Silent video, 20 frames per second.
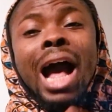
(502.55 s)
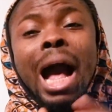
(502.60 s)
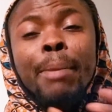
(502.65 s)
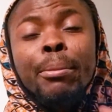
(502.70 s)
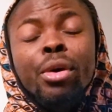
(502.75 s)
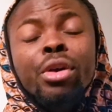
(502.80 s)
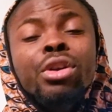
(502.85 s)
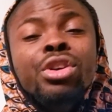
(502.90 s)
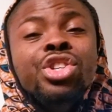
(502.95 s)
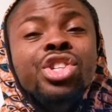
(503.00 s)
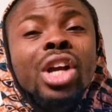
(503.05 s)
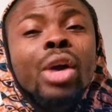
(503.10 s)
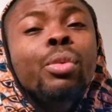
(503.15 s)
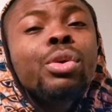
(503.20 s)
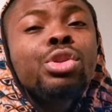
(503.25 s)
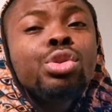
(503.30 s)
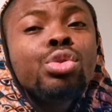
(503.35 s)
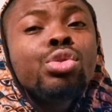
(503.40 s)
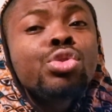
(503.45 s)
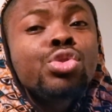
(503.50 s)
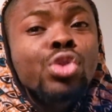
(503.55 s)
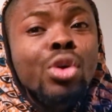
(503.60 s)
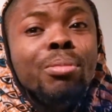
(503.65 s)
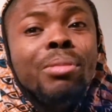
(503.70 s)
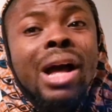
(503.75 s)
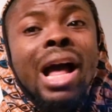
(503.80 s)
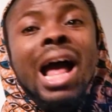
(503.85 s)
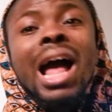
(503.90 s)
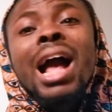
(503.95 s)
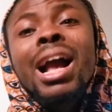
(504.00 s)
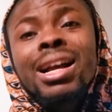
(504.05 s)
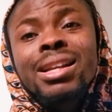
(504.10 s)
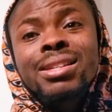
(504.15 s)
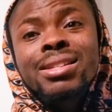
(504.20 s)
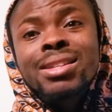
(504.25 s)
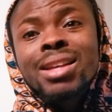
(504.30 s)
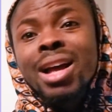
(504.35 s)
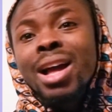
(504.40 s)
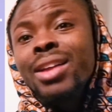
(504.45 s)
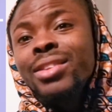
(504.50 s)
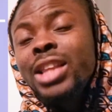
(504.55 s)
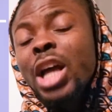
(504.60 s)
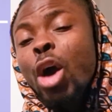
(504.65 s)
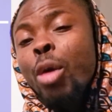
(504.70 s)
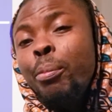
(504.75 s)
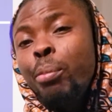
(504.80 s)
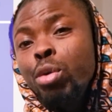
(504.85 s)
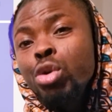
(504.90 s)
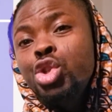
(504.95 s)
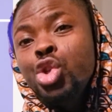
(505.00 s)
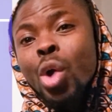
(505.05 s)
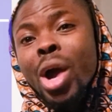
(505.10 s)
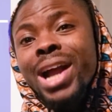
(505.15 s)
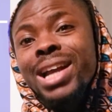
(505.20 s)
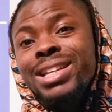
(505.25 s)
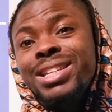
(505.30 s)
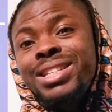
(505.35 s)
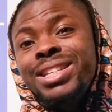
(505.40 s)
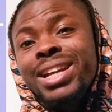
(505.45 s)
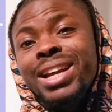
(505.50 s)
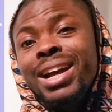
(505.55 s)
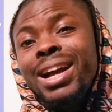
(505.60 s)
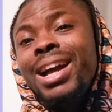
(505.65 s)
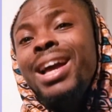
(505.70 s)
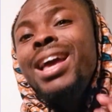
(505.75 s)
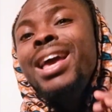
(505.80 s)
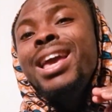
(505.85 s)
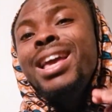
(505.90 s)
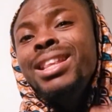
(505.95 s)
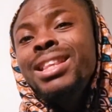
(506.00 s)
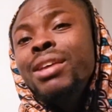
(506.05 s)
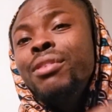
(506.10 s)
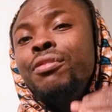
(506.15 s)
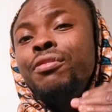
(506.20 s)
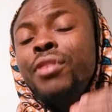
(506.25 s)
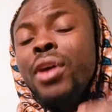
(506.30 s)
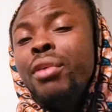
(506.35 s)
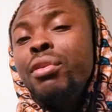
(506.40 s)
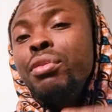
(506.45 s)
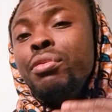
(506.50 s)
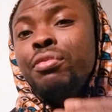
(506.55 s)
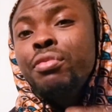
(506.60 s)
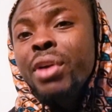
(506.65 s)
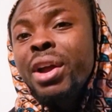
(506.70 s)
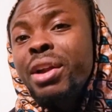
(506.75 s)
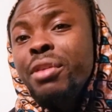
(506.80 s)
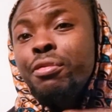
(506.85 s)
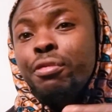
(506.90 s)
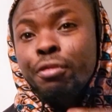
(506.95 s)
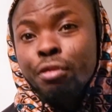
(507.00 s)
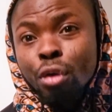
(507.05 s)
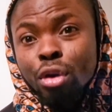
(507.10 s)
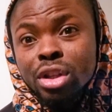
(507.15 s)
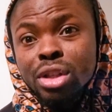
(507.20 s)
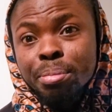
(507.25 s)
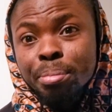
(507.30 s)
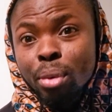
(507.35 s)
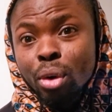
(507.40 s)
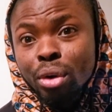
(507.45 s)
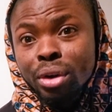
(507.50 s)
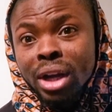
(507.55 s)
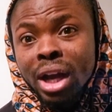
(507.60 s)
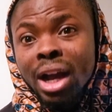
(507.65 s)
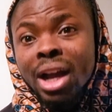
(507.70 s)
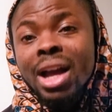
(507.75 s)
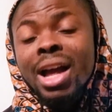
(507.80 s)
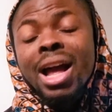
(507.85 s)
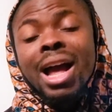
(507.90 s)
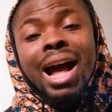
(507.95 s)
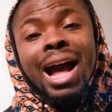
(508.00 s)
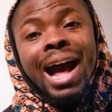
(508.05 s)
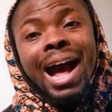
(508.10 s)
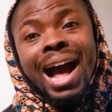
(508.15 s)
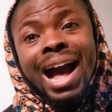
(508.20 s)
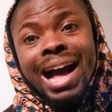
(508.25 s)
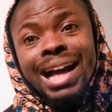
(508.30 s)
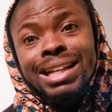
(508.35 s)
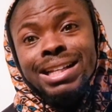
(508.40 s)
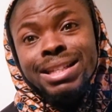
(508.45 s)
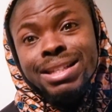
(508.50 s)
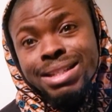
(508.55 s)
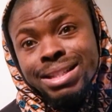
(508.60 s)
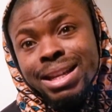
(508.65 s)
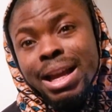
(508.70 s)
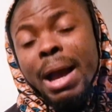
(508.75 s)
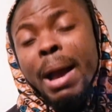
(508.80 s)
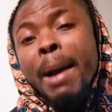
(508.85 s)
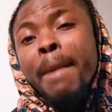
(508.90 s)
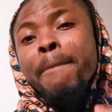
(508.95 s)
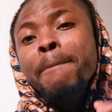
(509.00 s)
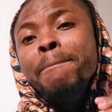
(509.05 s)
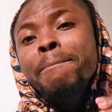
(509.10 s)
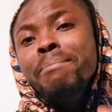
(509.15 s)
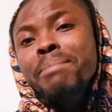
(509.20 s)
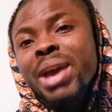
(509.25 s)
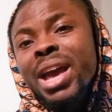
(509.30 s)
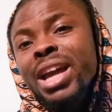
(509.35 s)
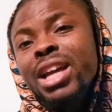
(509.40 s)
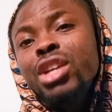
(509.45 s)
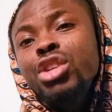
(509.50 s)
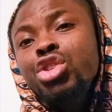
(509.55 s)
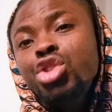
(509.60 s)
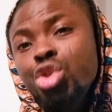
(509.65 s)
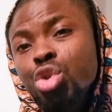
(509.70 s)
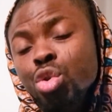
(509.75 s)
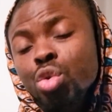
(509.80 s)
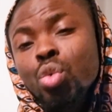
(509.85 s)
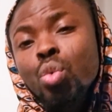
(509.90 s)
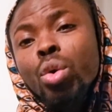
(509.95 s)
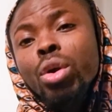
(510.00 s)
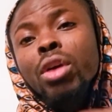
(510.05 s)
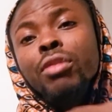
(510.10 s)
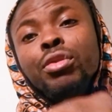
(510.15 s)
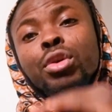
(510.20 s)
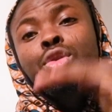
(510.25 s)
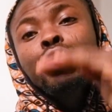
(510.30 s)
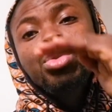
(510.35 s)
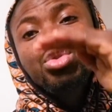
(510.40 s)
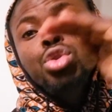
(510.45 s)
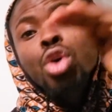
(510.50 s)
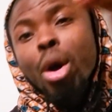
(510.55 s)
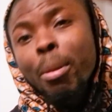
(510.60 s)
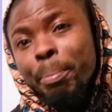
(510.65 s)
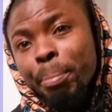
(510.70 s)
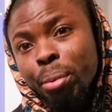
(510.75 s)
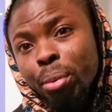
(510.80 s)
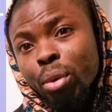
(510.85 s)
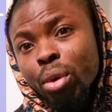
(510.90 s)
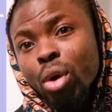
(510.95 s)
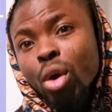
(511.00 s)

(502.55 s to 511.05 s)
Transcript: I'm going to share with you some hacks that will put your idea in a very, very front burner and make you one of the top